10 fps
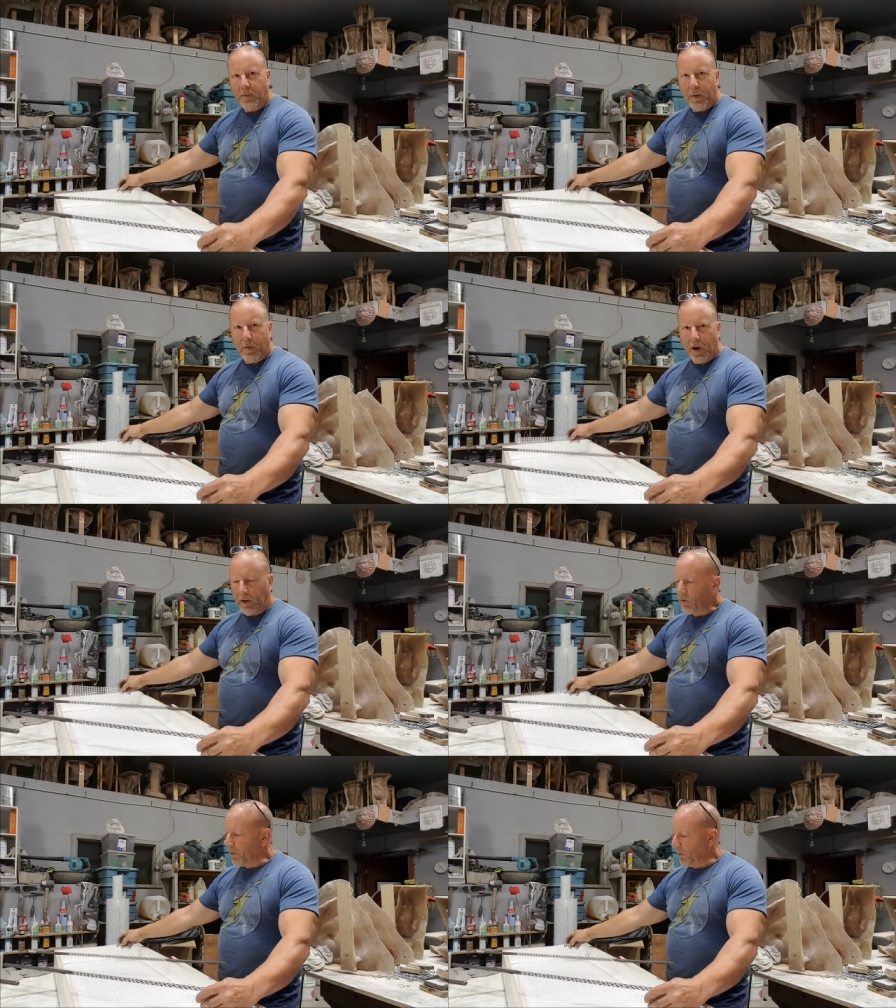Remember I
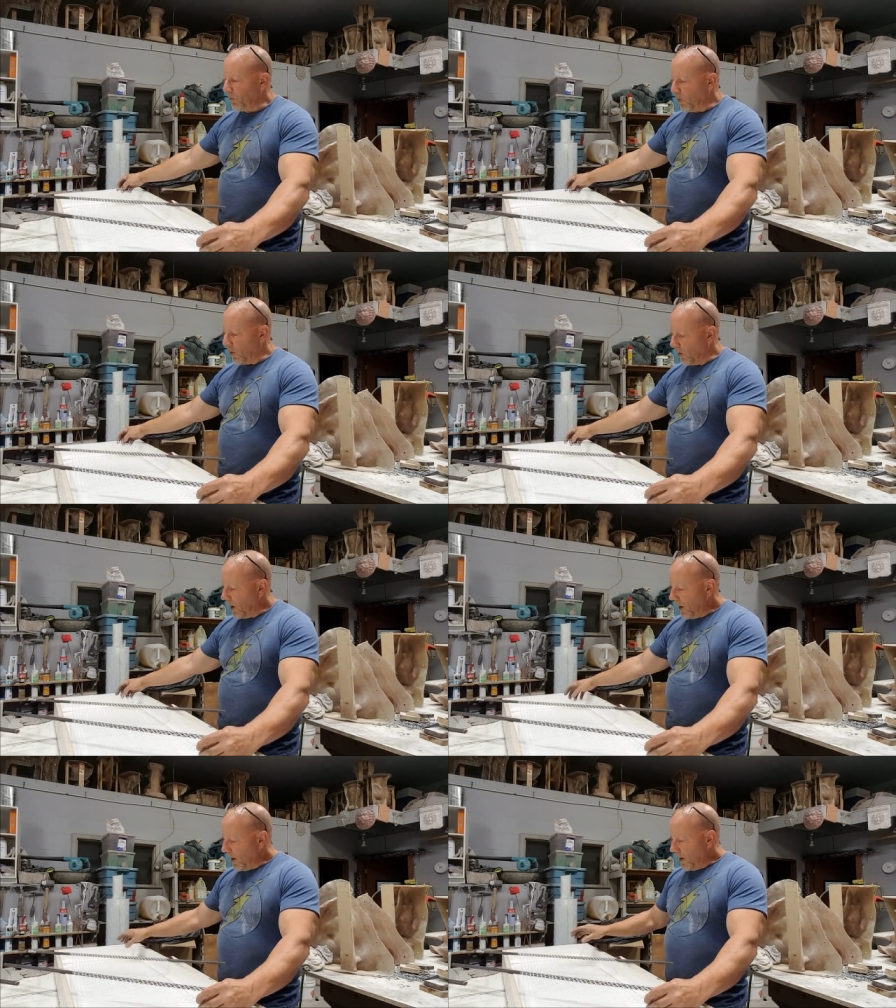had said
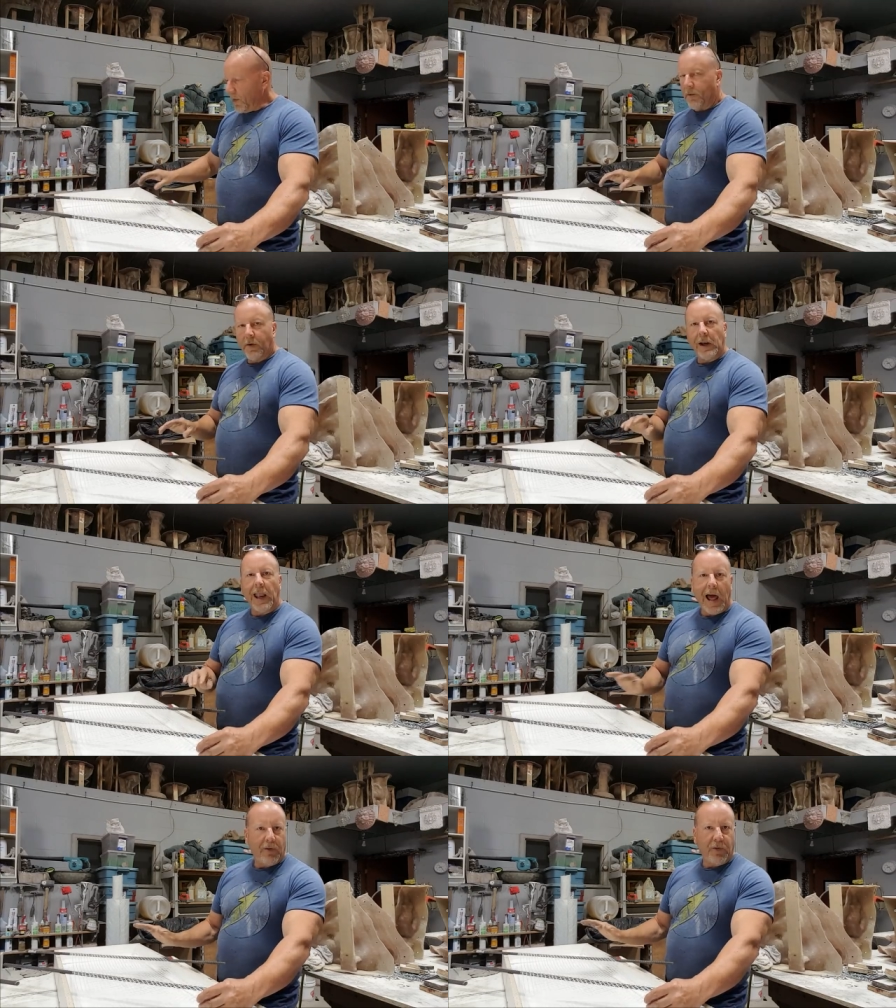before, the very
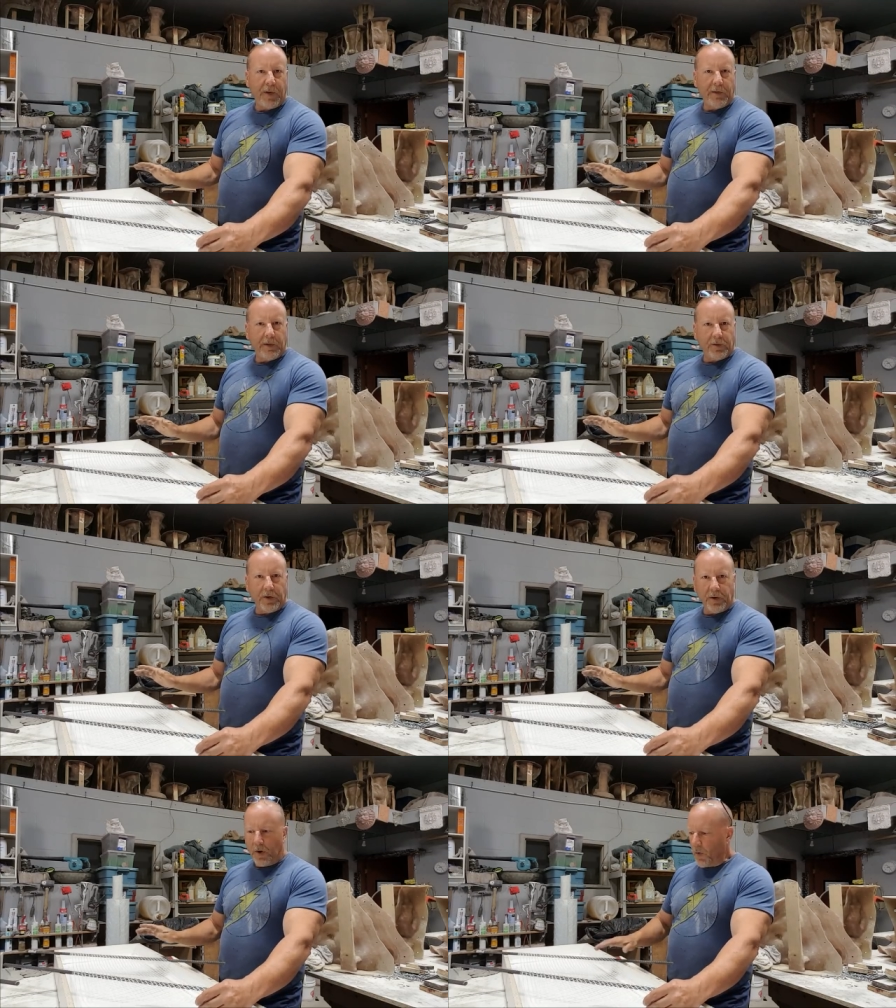last thing that's
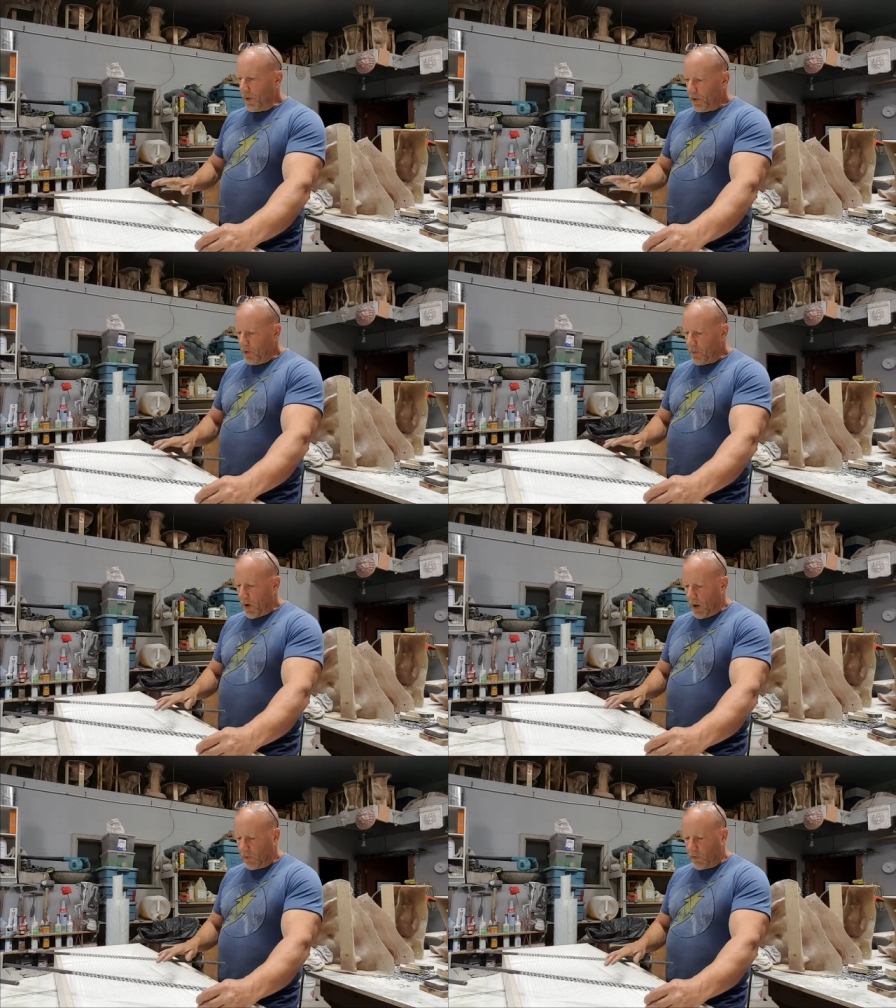gonna go into your
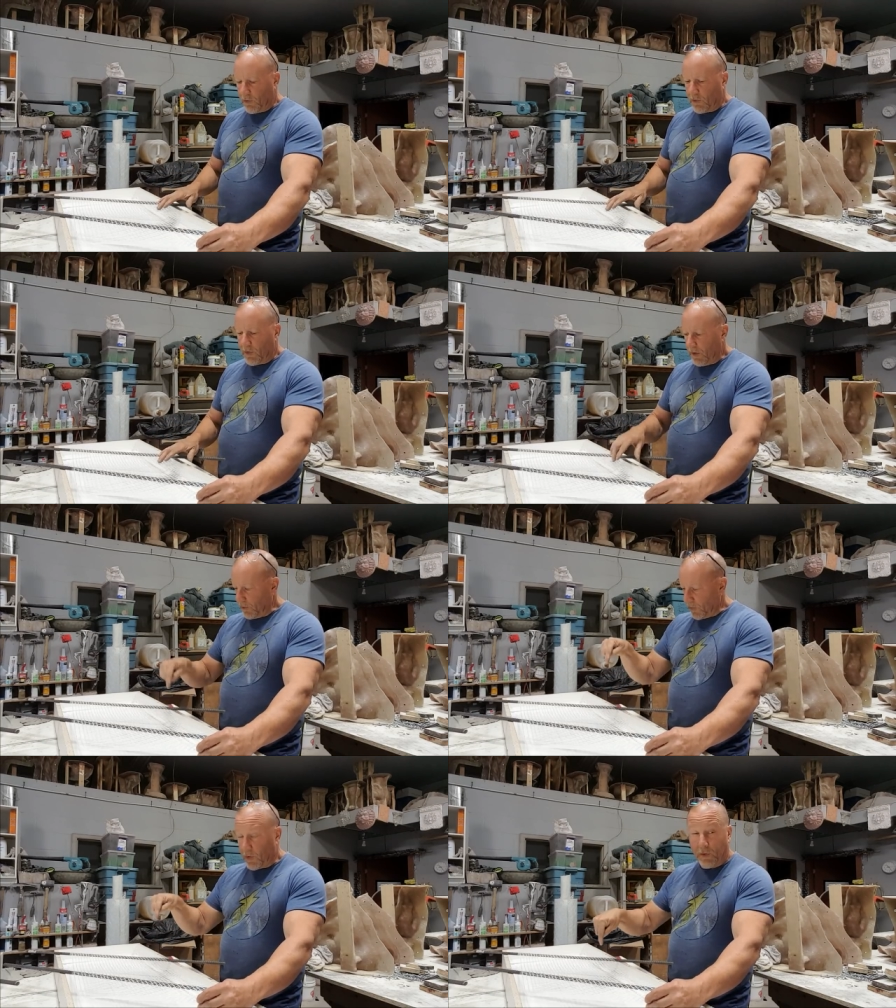boxes,
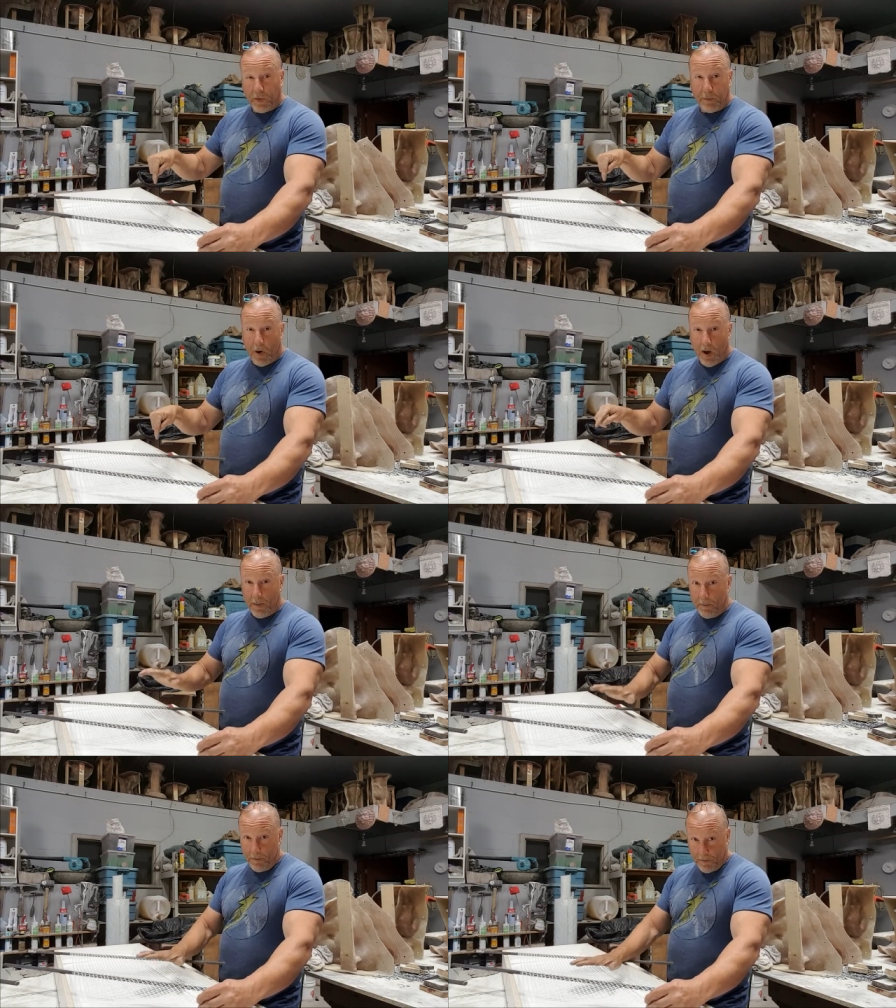because this is the
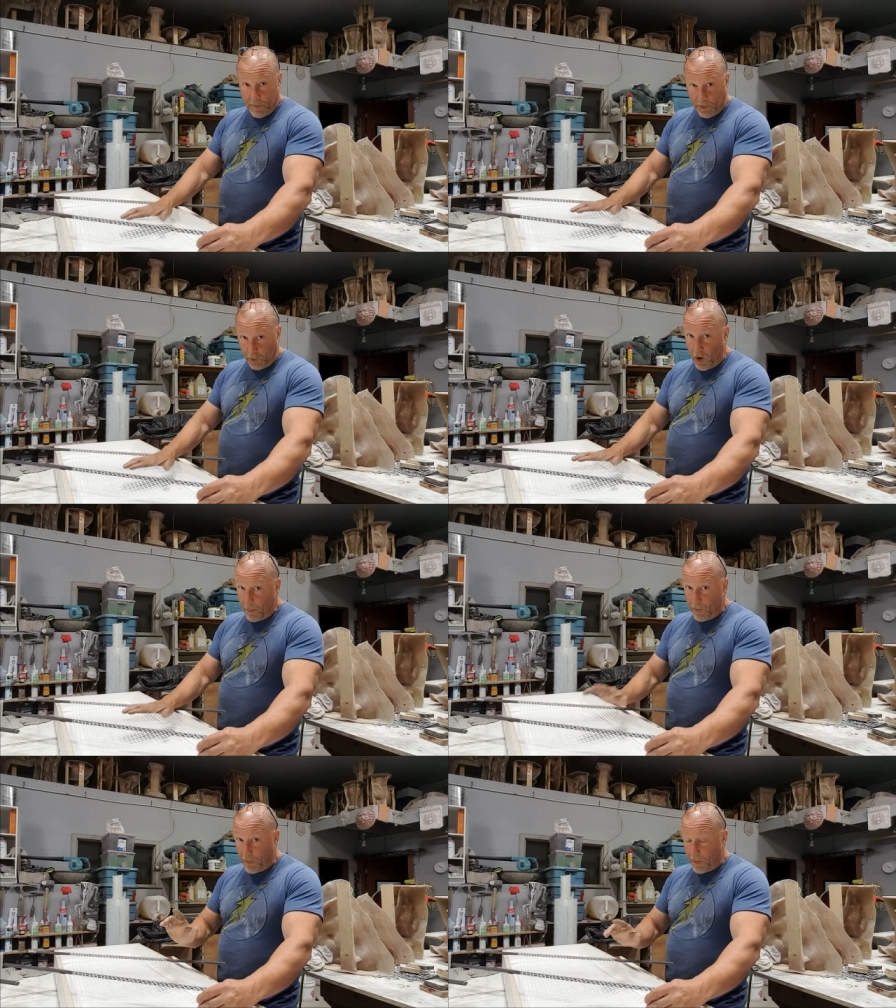bottom, the
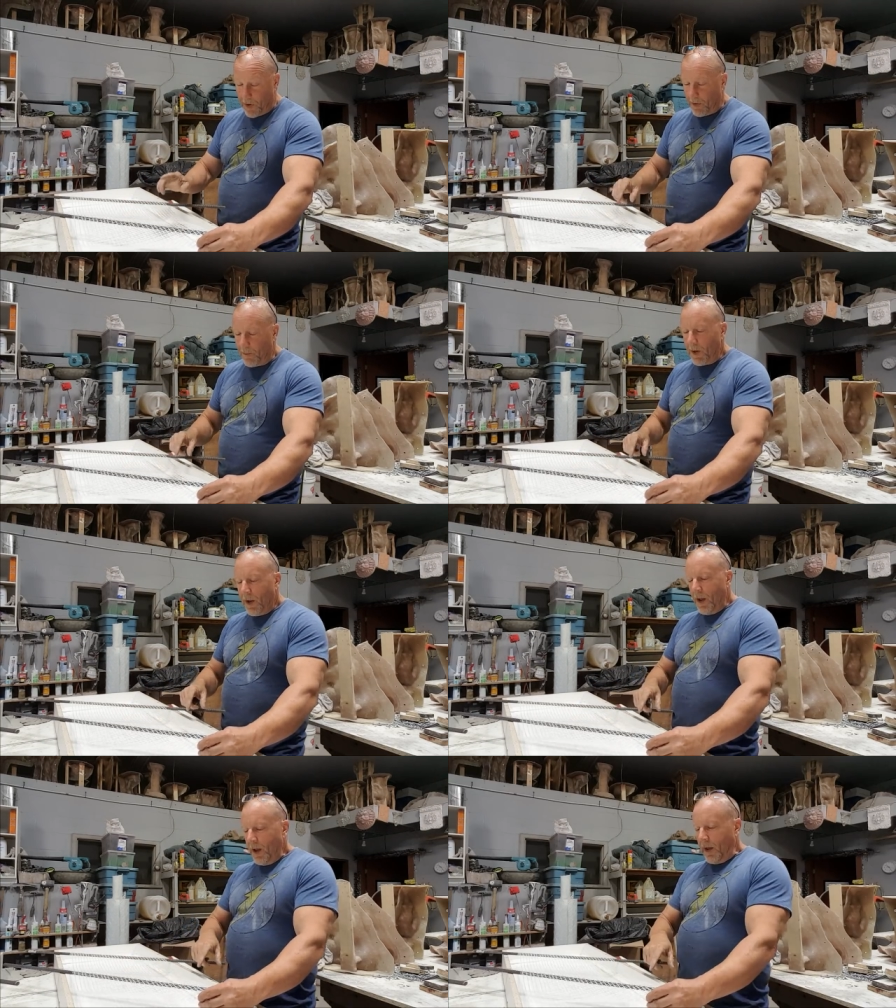top is the bottom,
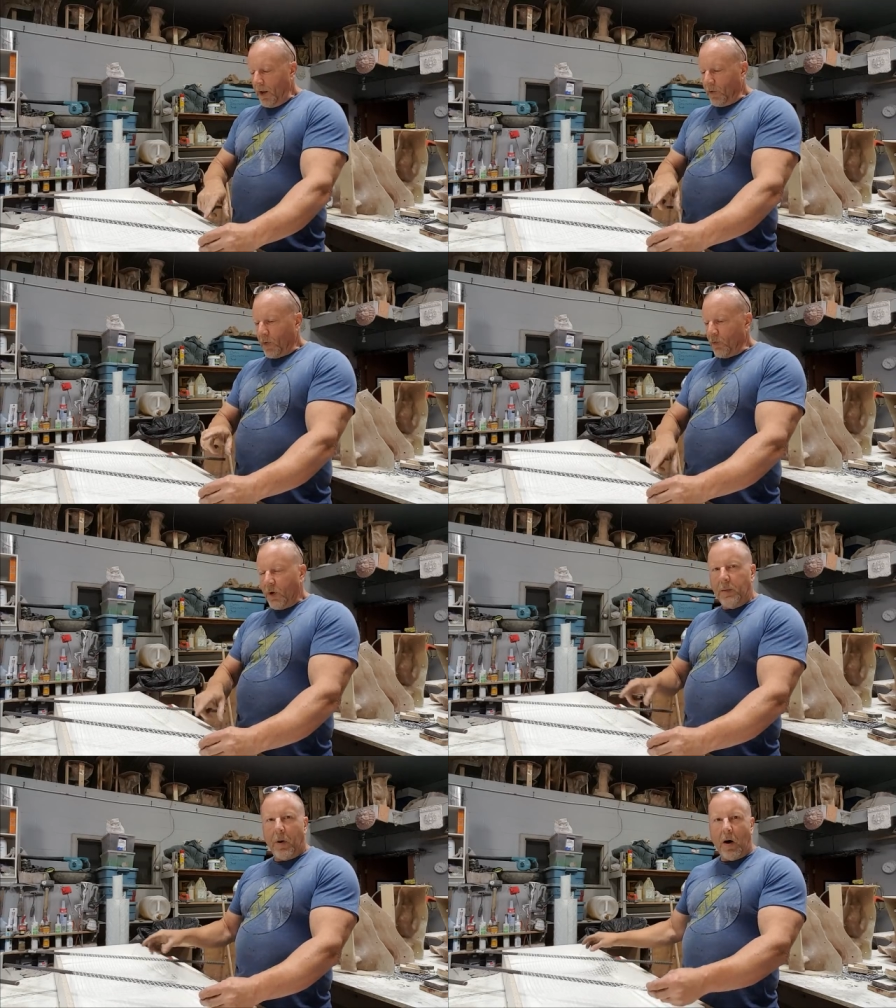is the
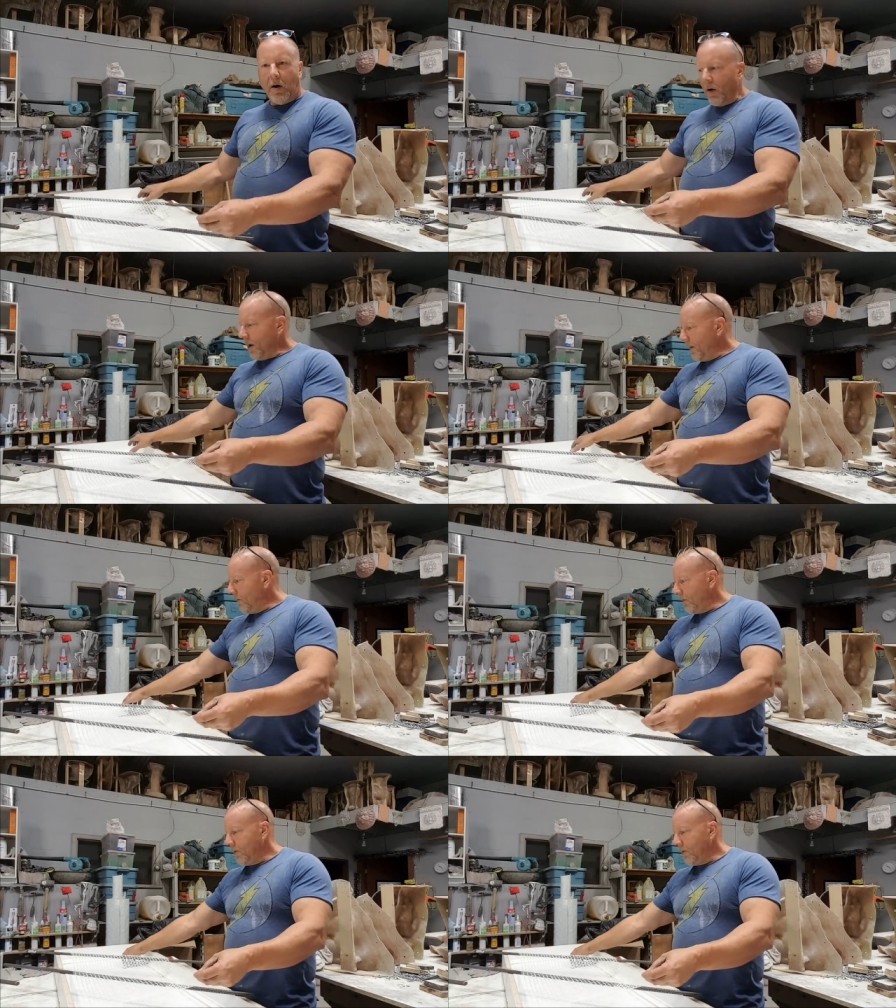rebar